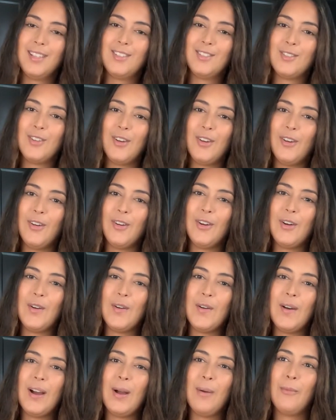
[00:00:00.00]
So
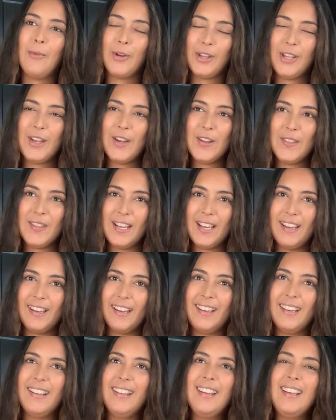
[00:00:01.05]
I'm working on that,
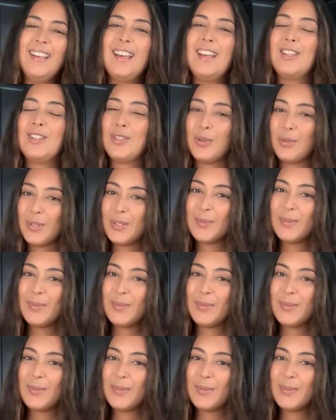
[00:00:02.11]
and so is